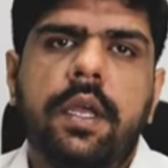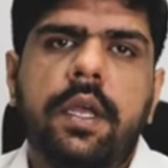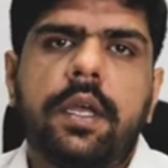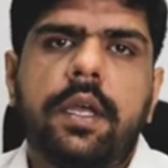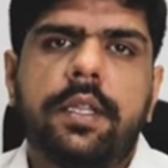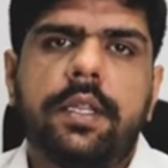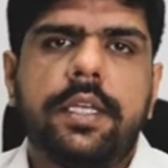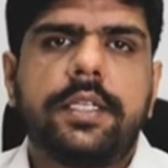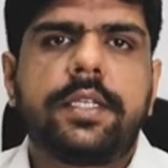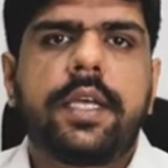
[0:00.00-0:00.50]

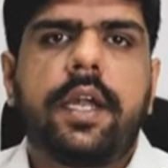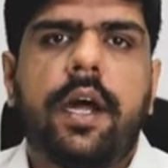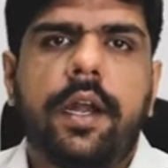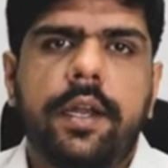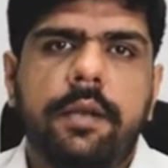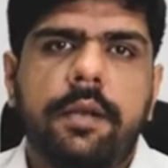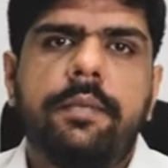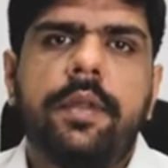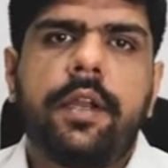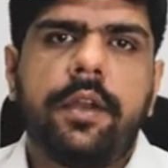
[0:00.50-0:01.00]
These are
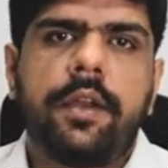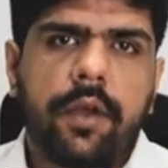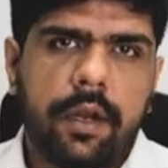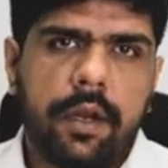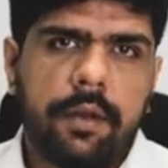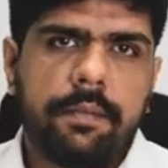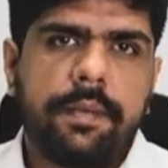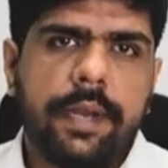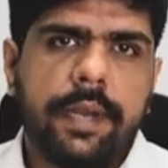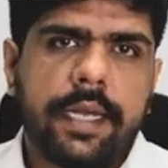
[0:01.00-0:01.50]
hundred million
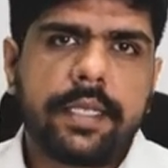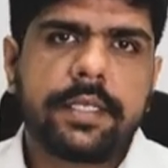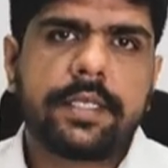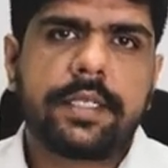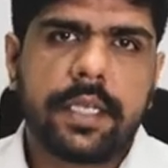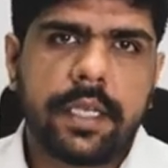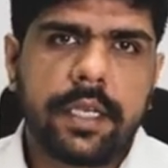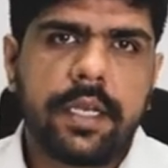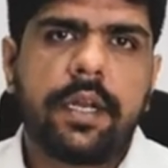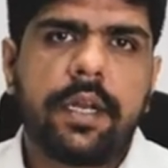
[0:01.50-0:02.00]
dollar plus
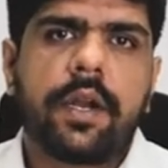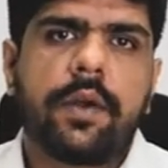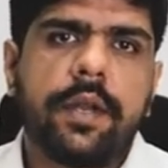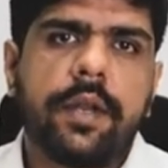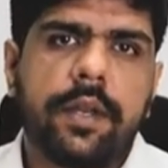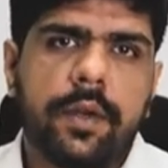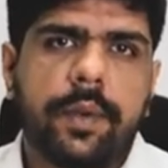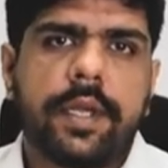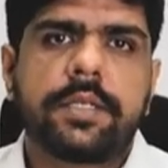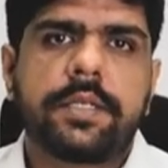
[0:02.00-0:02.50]
single round
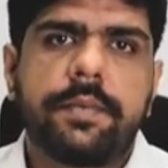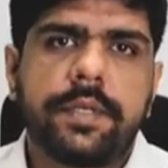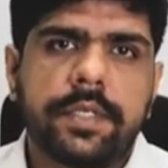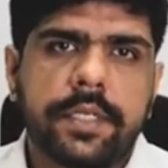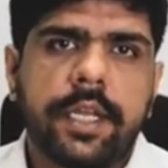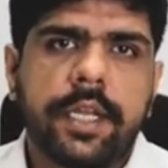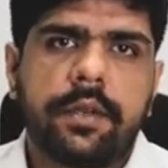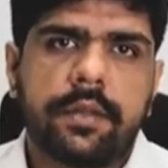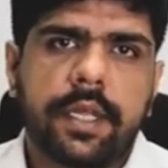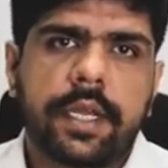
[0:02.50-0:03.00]
investments
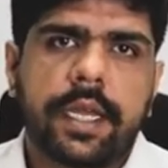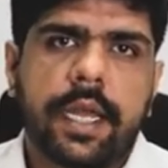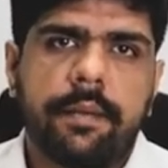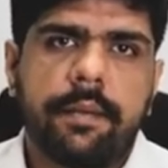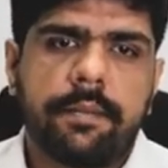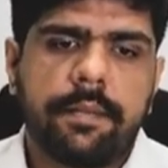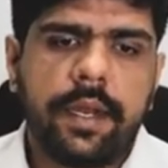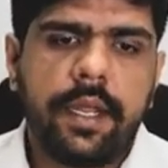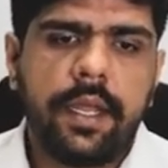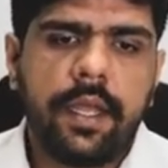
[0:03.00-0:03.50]
into the
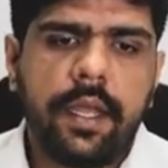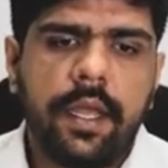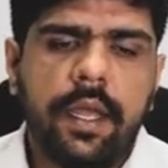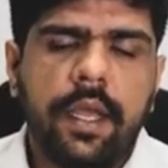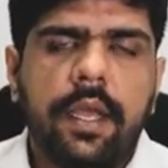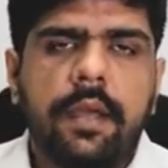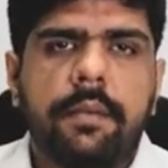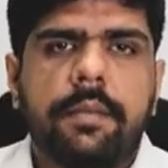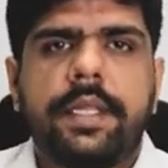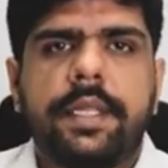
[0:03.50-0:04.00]
company.
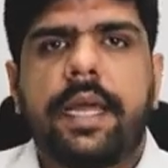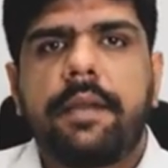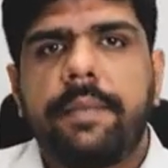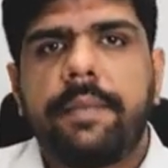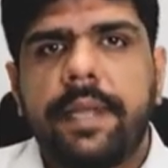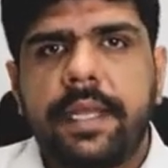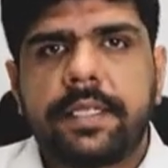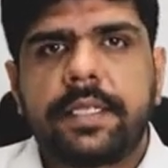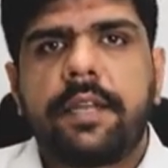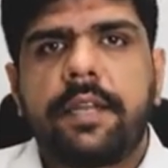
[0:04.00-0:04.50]
But that
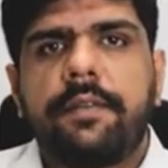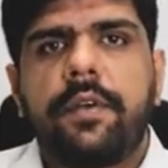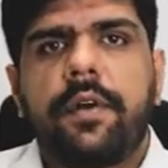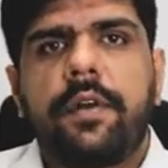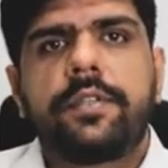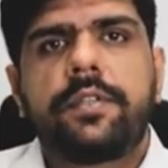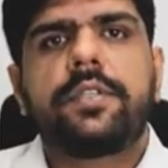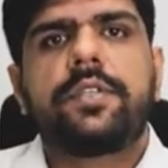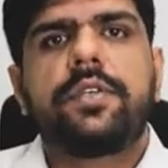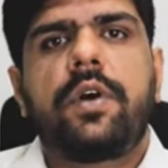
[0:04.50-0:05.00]
being said, we
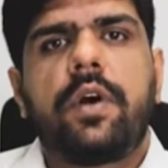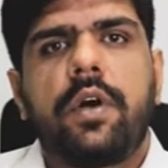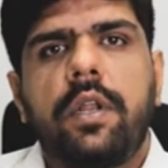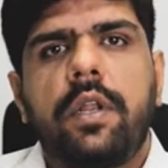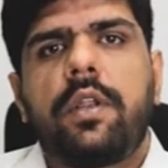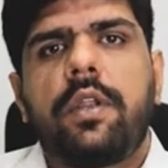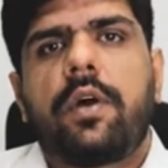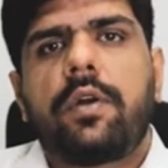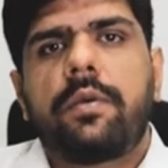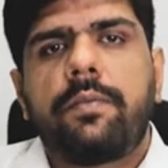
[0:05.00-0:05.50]
also saw a
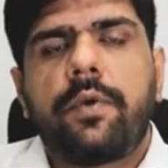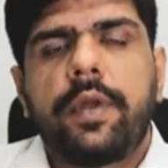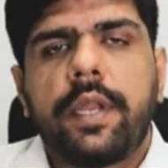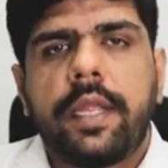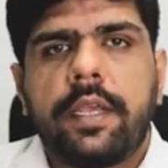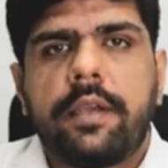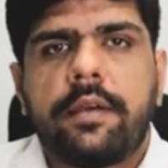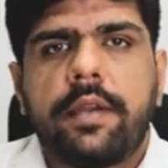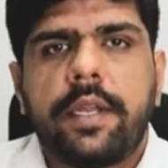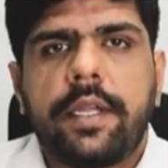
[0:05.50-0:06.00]
lot more
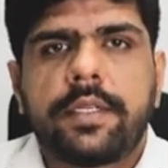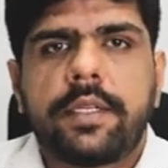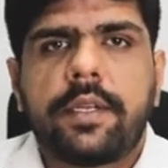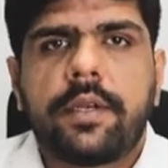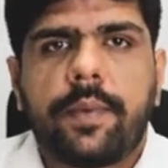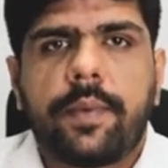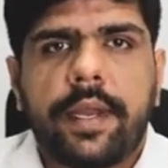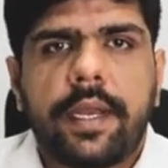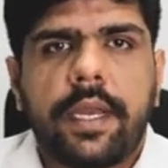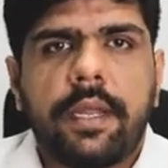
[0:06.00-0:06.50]
increase
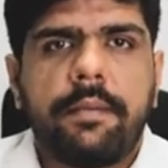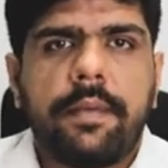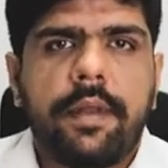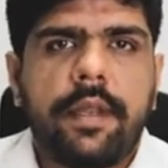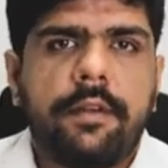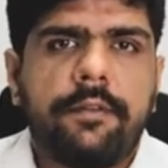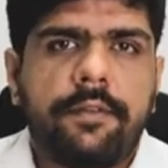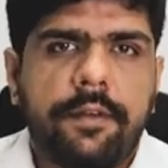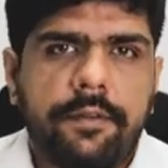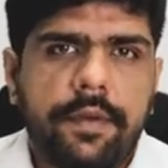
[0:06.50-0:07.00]
in 20
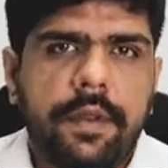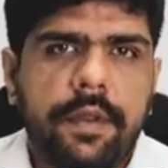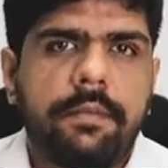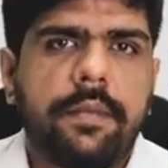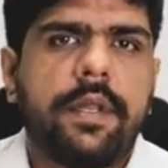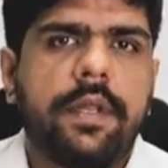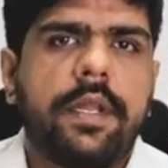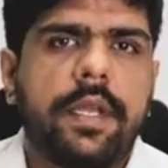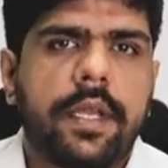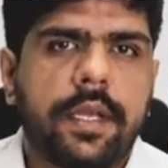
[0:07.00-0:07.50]
million, 50
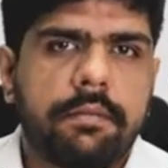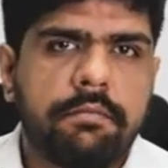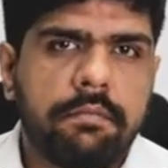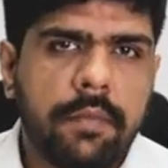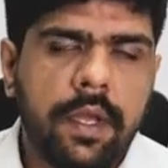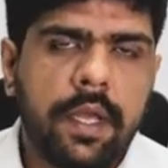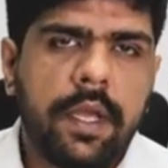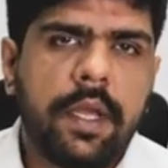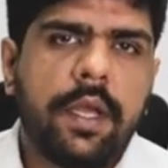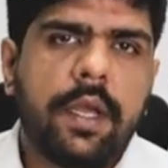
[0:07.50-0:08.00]
million,
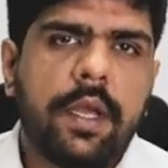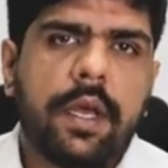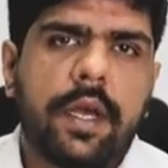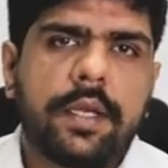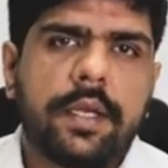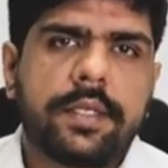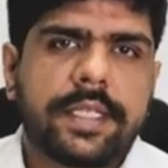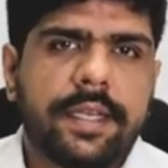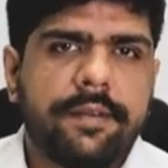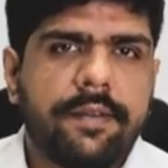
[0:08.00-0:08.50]

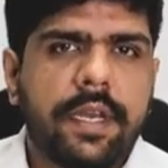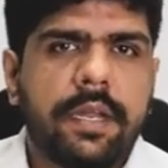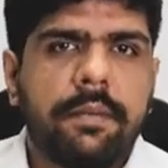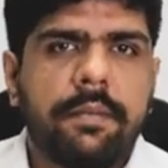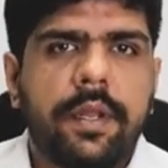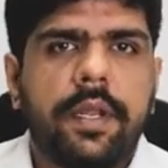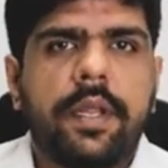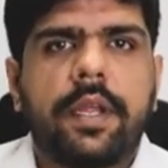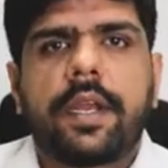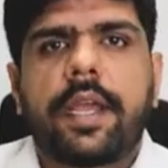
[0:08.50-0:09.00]
uh, 70
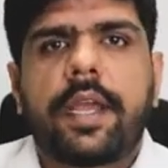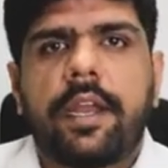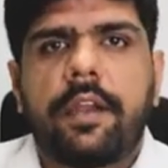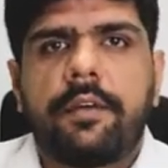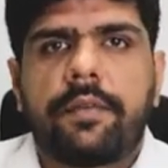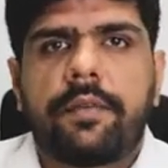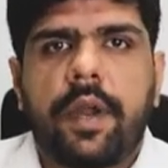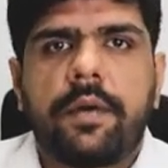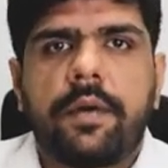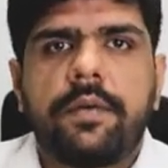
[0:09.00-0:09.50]
million kind
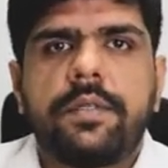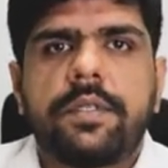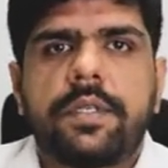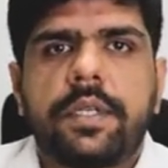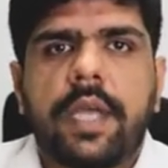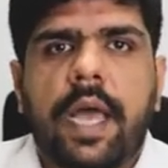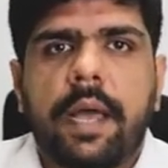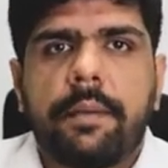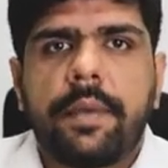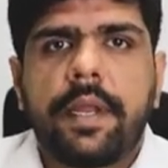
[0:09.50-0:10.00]
of rounds
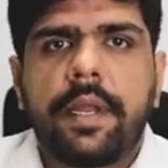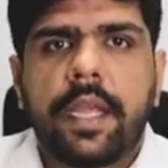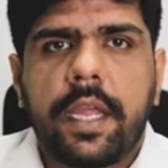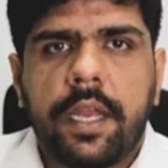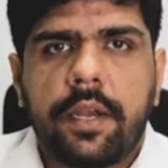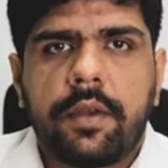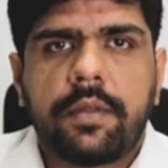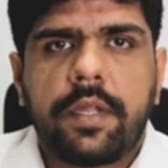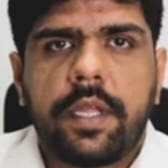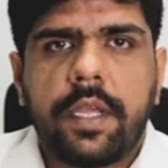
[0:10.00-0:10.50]
happening
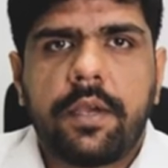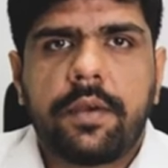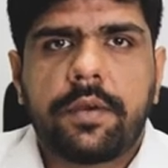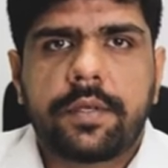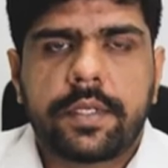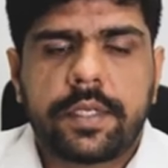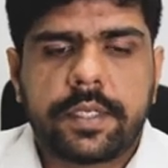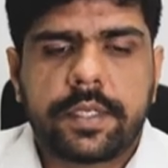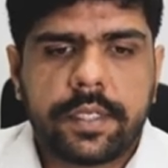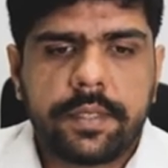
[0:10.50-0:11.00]
into the
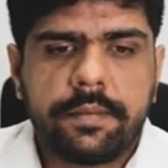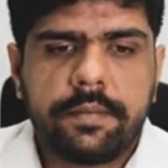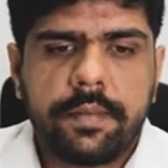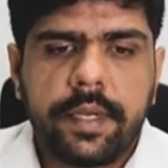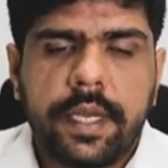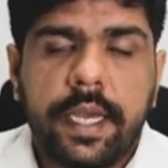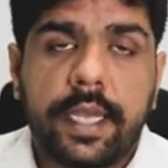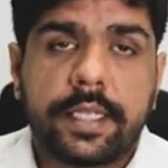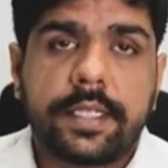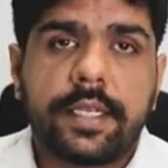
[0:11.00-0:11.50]
ecosystem.
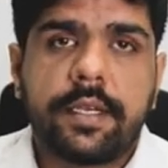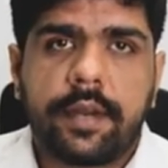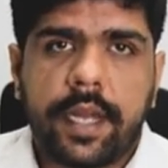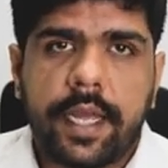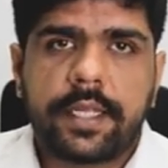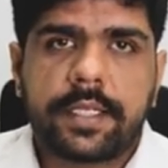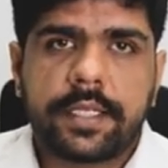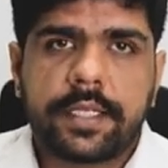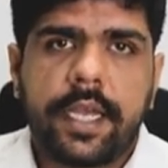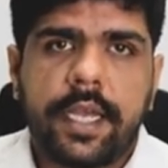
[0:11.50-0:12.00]
It's a
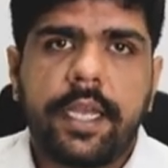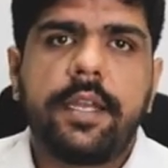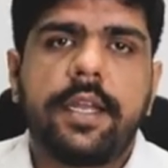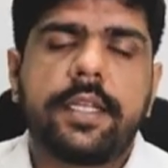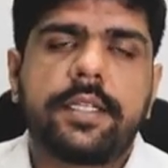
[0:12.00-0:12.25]
great sign.